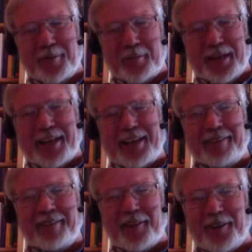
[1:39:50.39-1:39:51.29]
but I
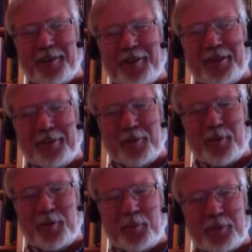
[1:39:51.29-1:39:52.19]
have learned
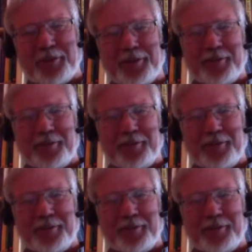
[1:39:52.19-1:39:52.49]
through books.